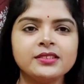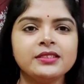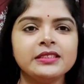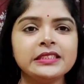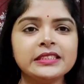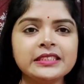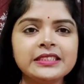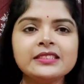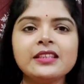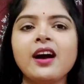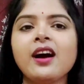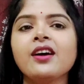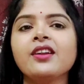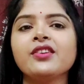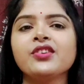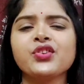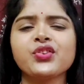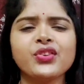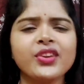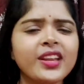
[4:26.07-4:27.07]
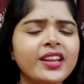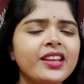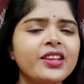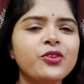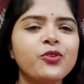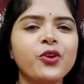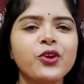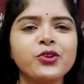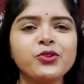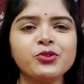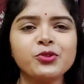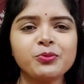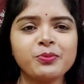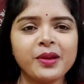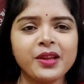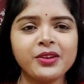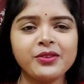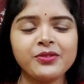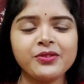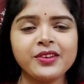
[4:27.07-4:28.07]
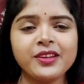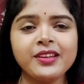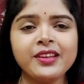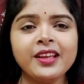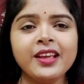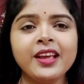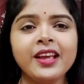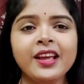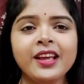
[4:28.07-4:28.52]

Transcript: These are really going to benefit